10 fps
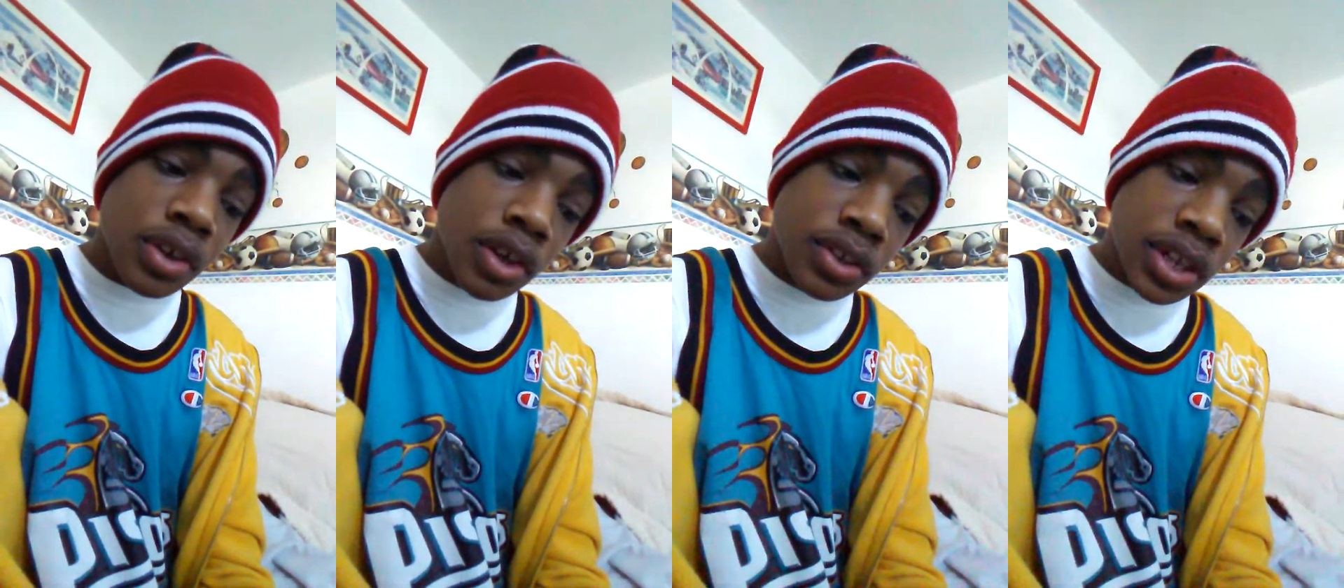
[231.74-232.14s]

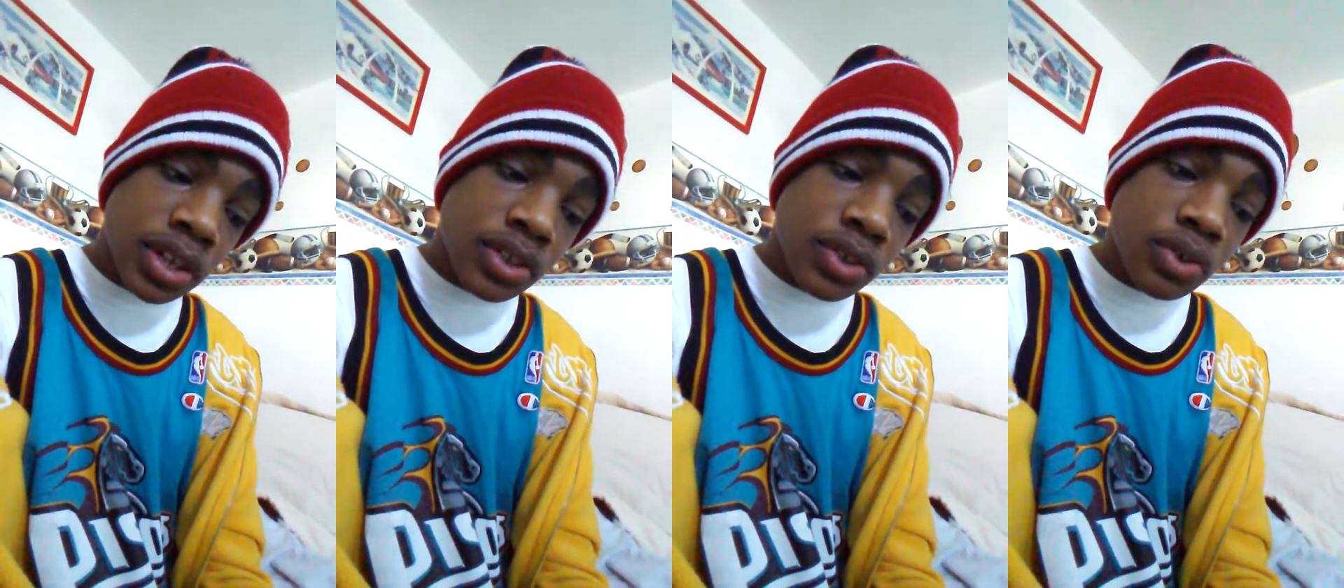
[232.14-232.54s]
A
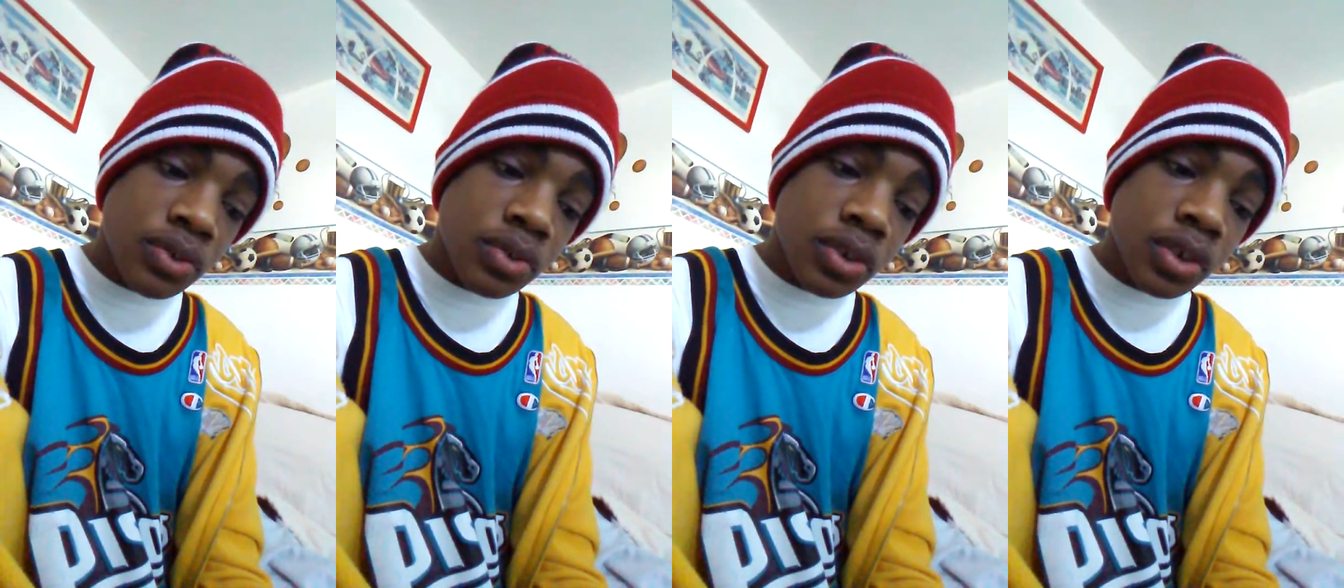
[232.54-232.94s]
dance
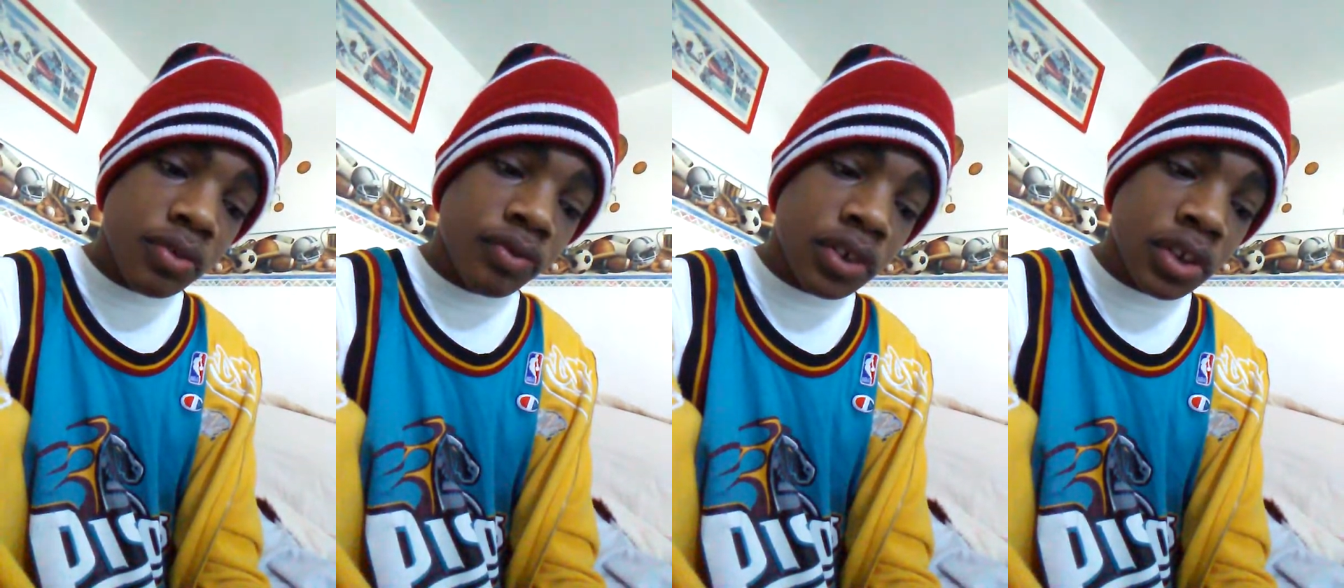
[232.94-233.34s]
studio
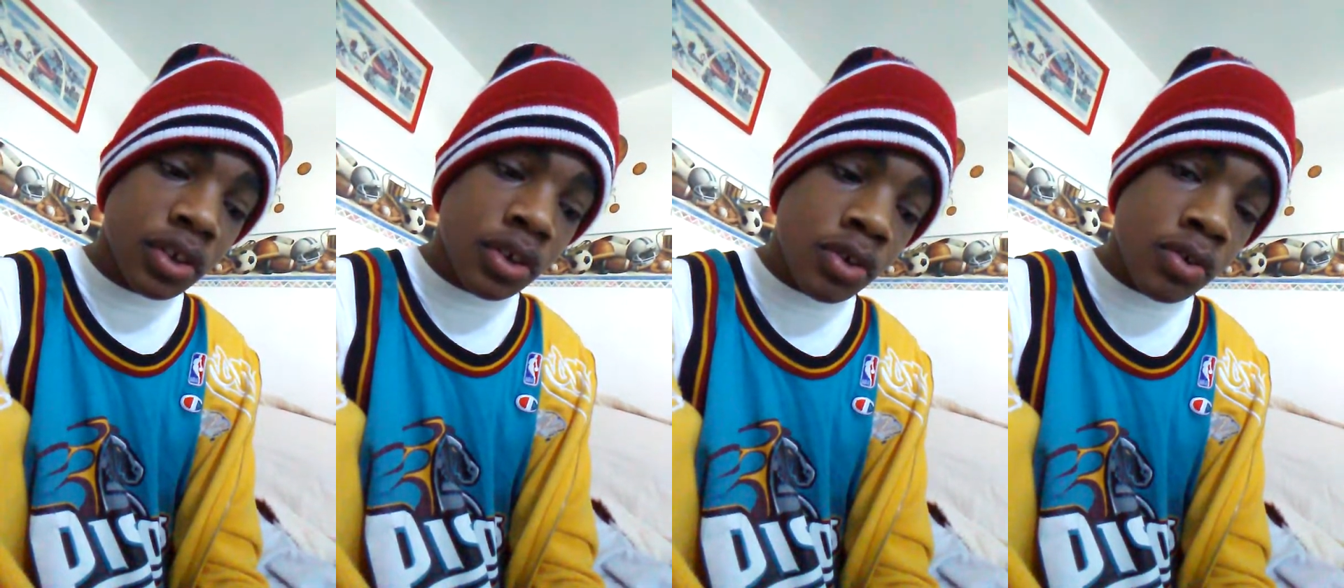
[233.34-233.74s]

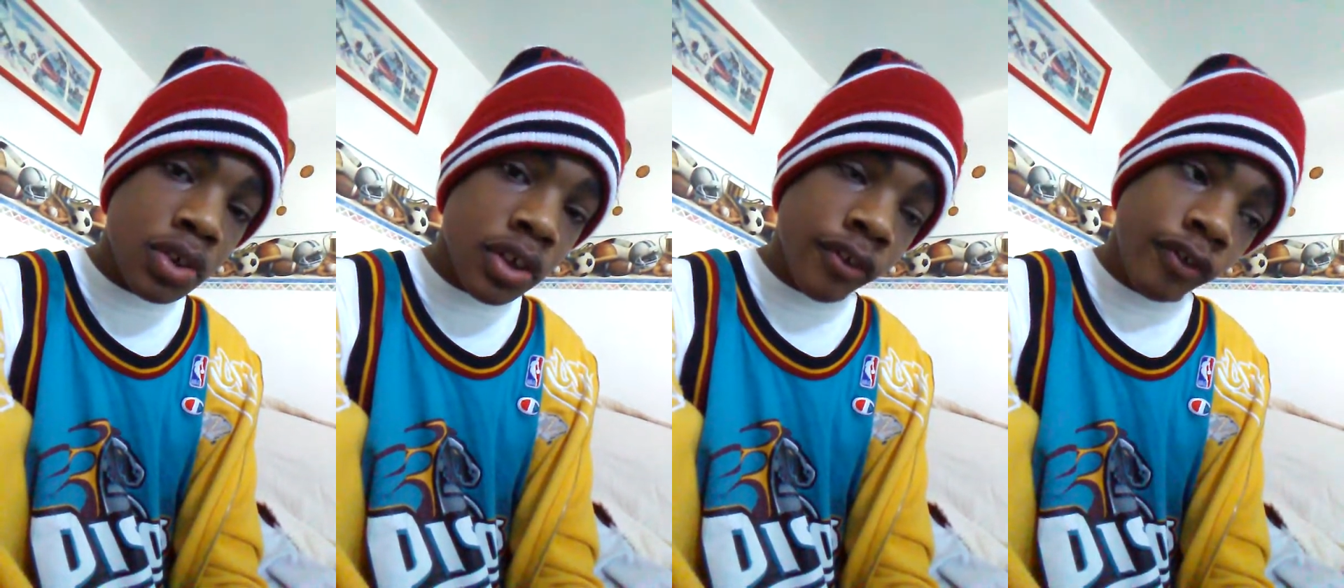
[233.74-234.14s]
video
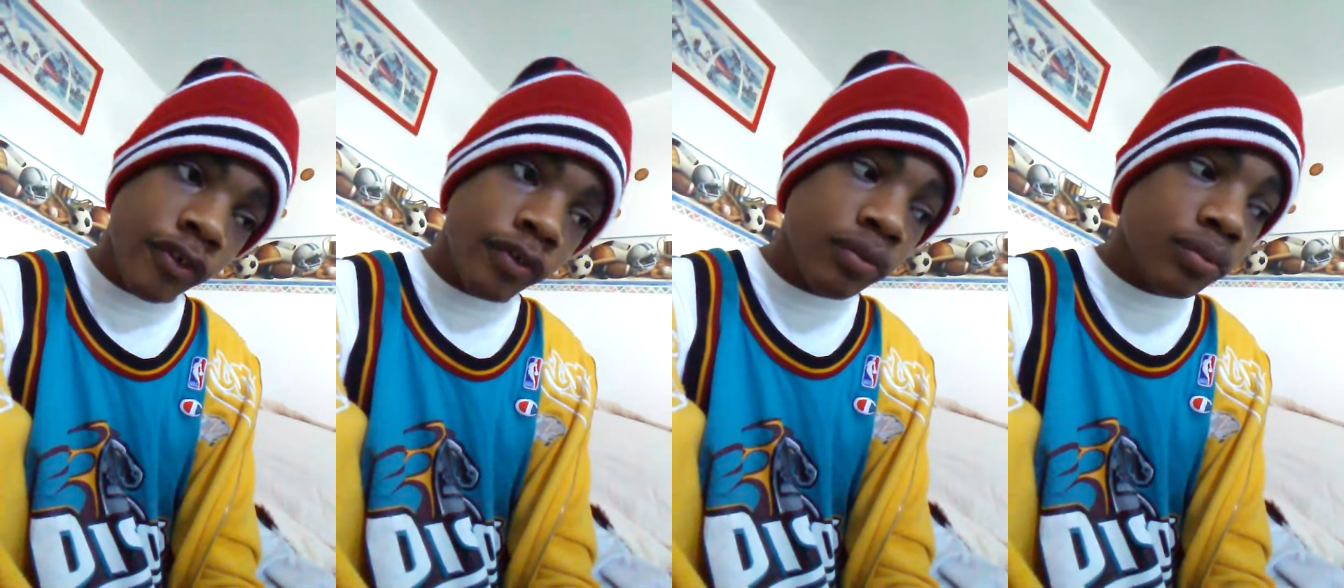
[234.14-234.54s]

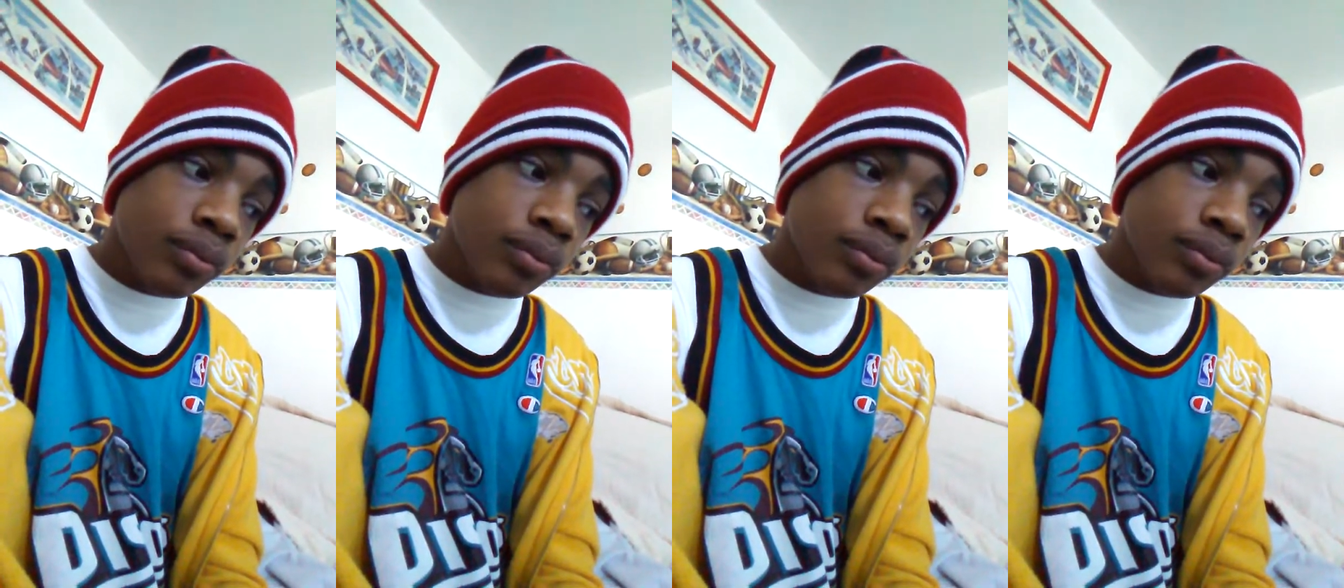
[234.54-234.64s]
if